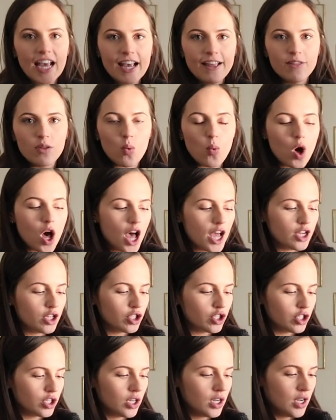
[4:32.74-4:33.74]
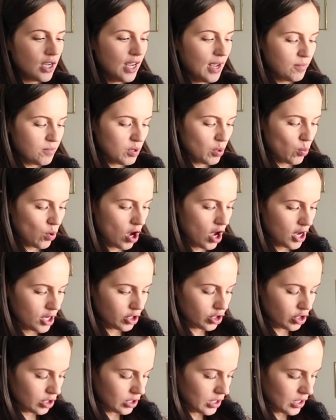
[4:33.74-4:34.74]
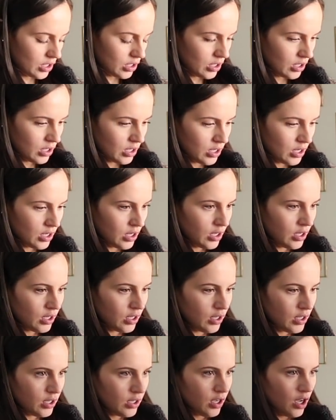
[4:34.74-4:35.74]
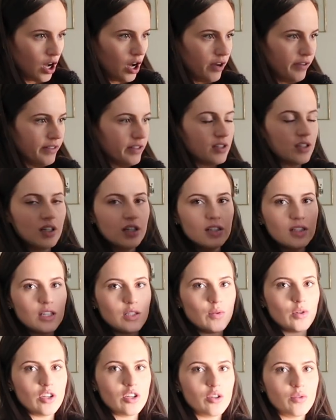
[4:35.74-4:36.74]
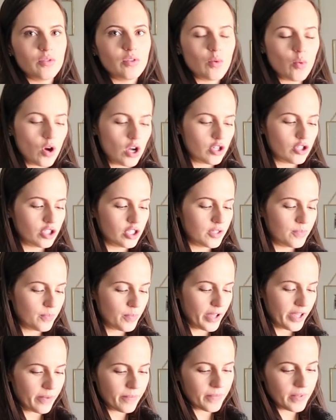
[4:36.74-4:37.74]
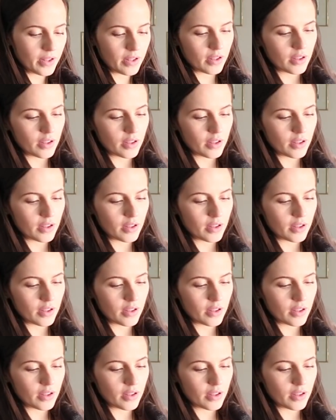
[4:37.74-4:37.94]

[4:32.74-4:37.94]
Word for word: in the wash and be washed. Obviously, because that's what you do in the washer, but